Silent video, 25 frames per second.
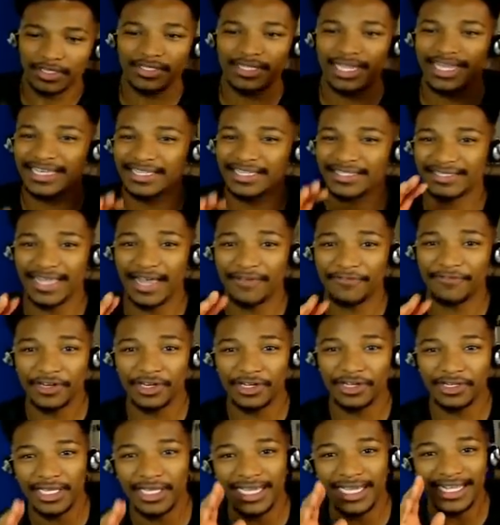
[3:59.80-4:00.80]
This thing is
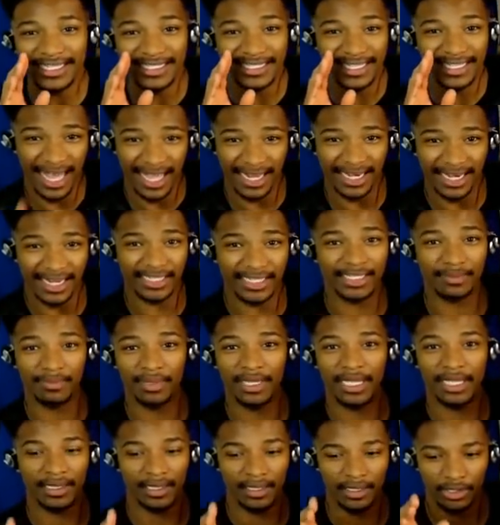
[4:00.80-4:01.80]
definitely intended to
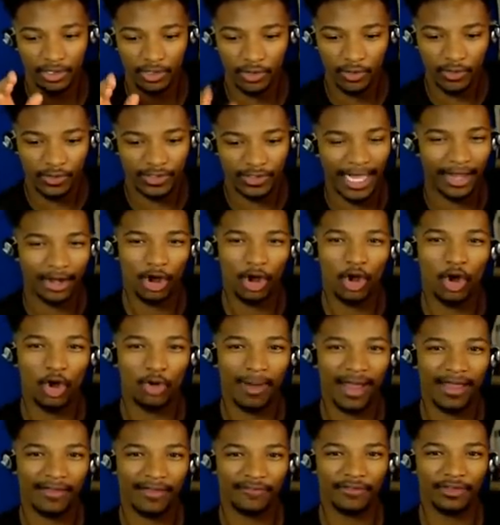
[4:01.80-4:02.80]
be used at
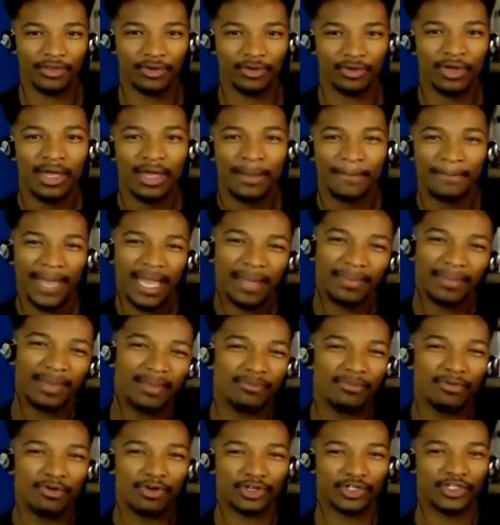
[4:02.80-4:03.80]
home, I feel.
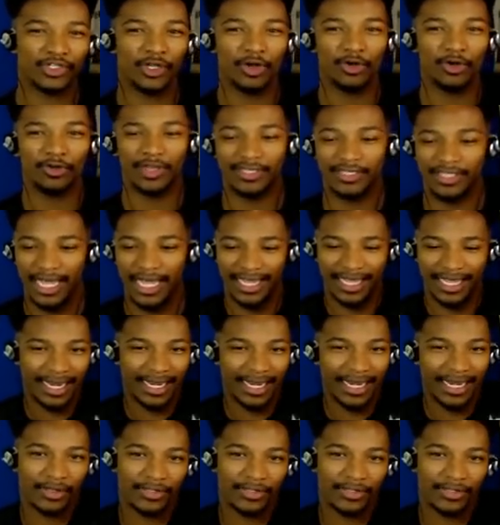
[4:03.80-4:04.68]
Maybe more so than taking